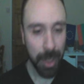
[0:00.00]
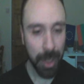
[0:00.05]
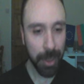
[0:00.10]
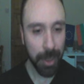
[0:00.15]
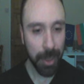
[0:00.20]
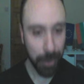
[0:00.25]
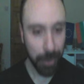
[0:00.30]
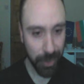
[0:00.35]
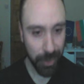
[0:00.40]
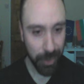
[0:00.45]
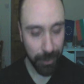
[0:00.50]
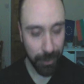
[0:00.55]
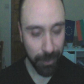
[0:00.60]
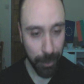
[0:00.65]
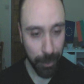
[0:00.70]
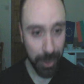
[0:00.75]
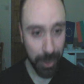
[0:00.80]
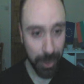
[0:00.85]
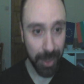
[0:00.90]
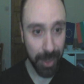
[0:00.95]
The reason
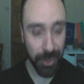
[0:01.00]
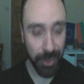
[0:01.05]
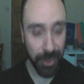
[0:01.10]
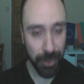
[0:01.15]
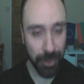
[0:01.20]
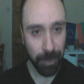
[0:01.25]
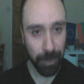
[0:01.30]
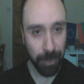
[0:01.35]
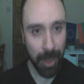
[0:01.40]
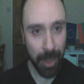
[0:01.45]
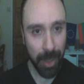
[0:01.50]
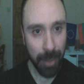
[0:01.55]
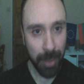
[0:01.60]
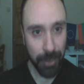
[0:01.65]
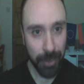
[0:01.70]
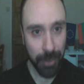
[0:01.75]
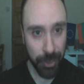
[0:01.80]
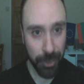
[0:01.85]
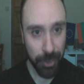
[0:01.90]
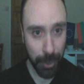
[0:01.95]
for it is,
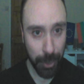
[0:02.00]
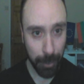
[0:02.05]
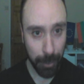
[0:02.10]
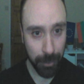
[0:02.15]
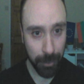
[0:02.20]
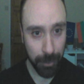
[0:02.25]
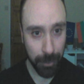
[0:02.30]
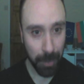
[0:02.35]
first off,